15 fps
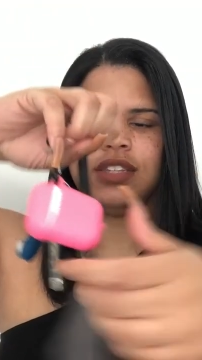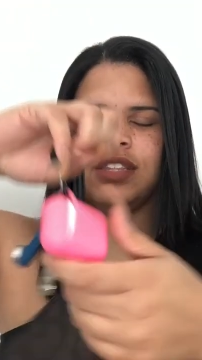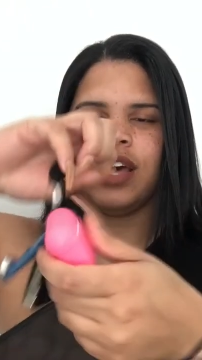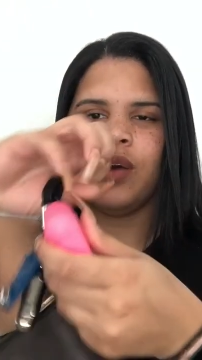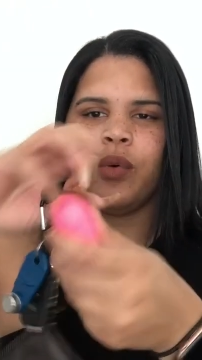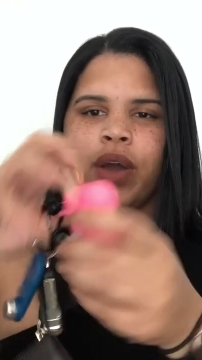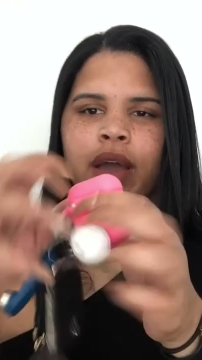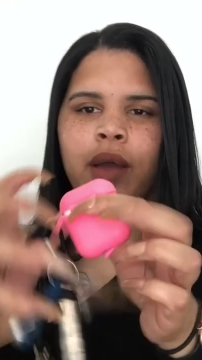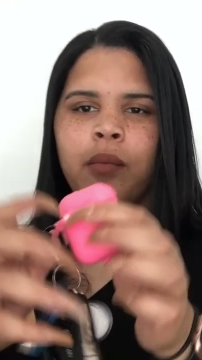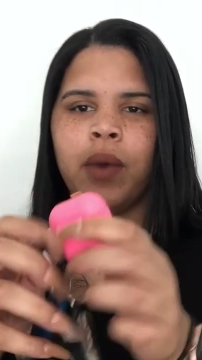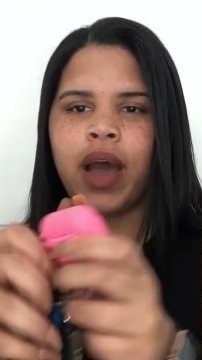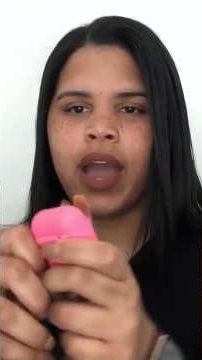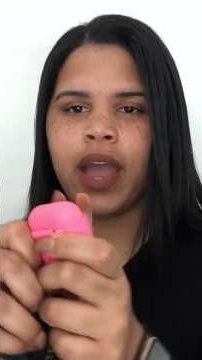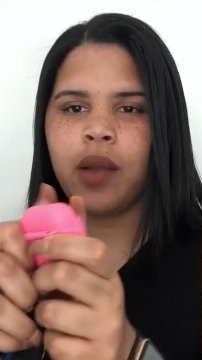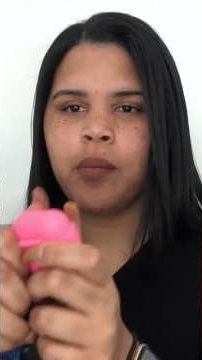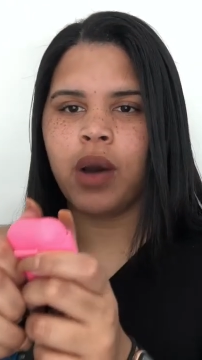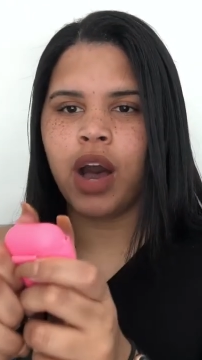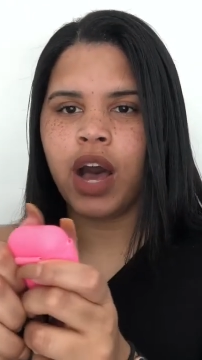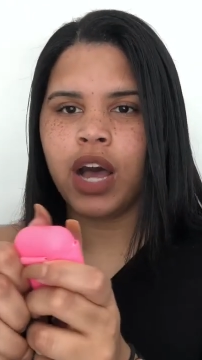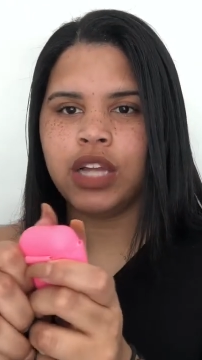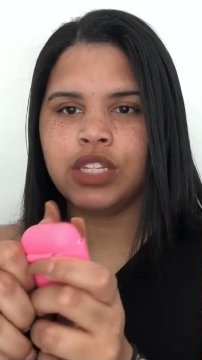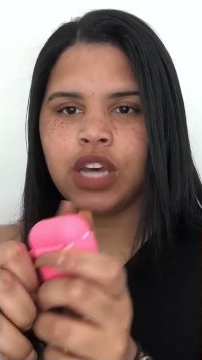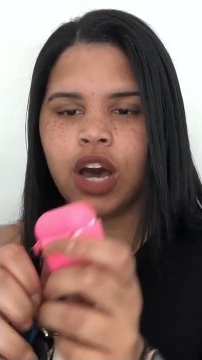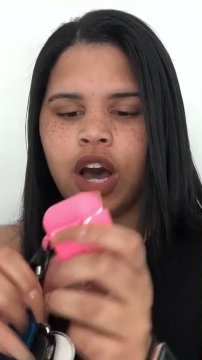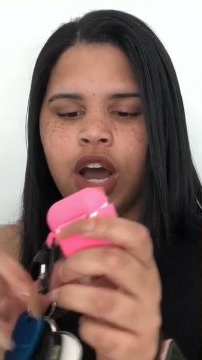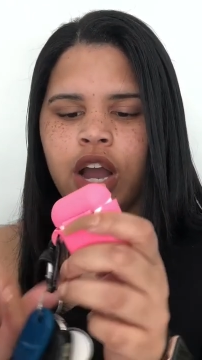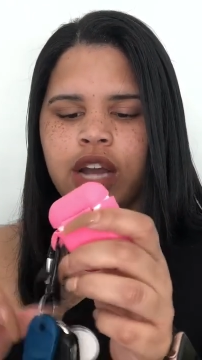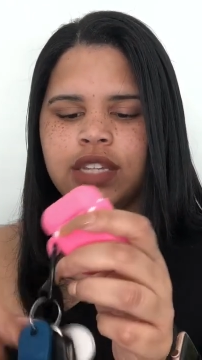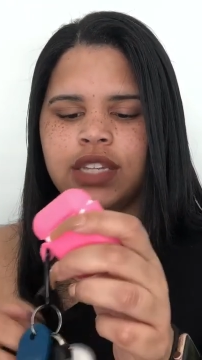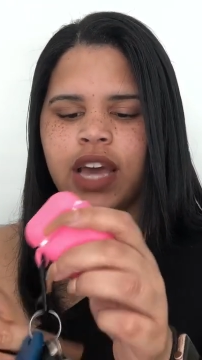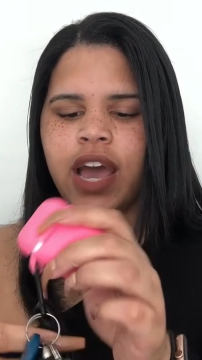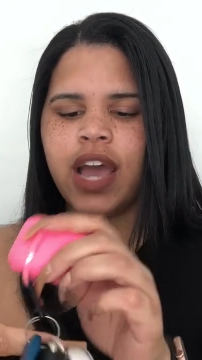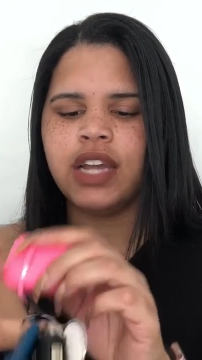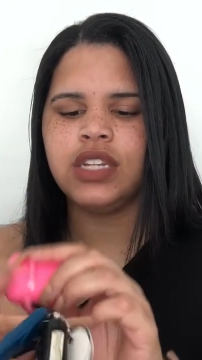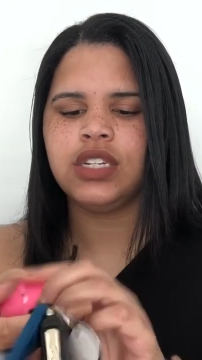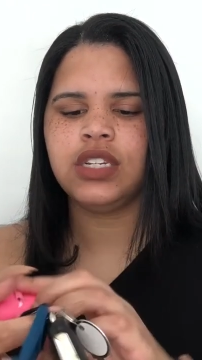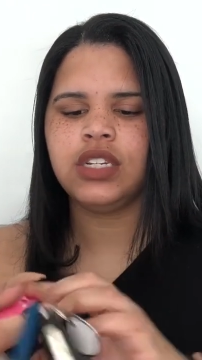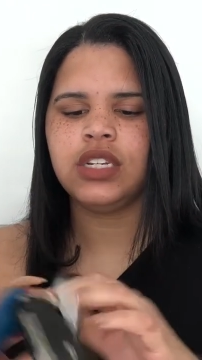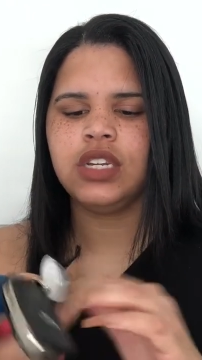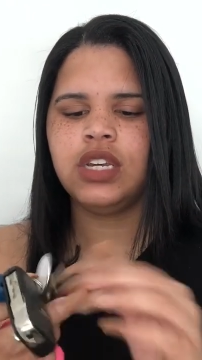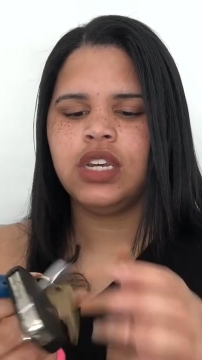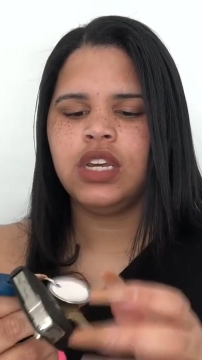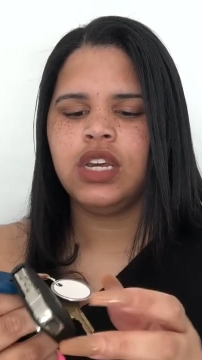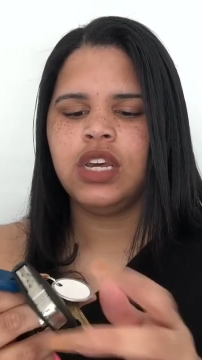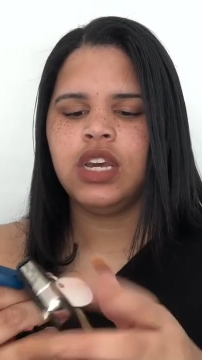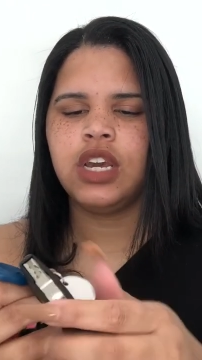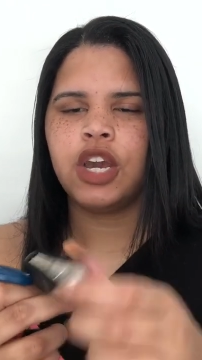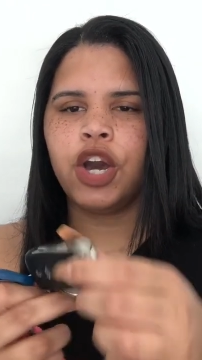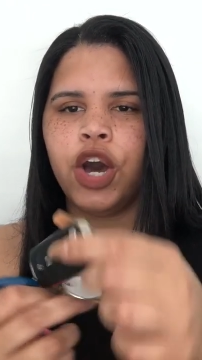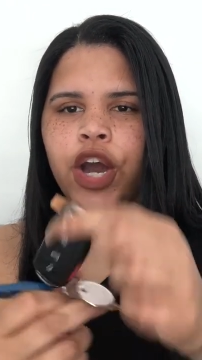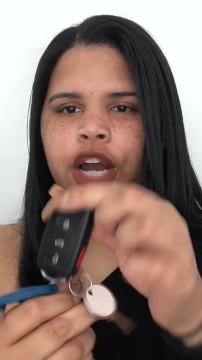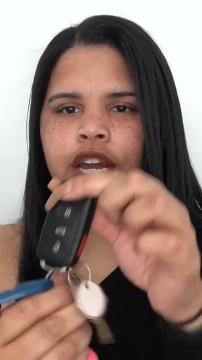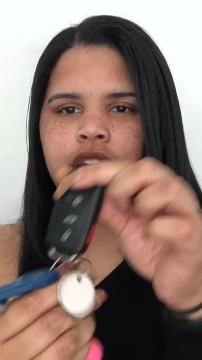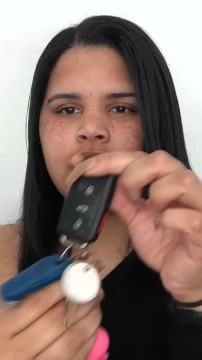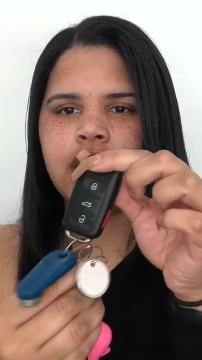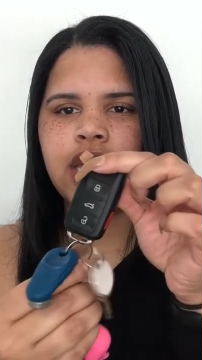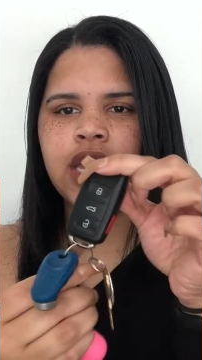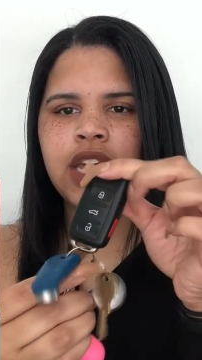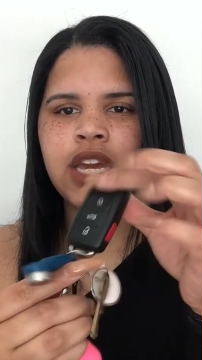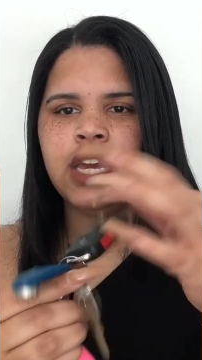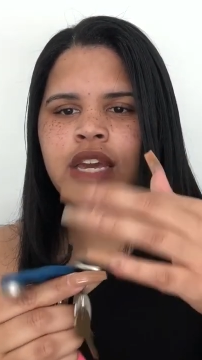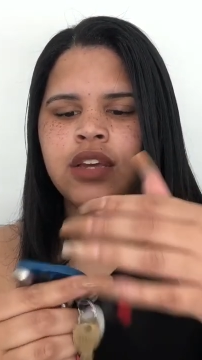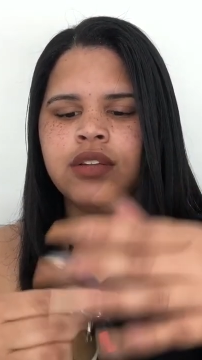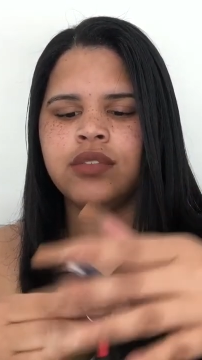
That way my AirPods are attached, car key,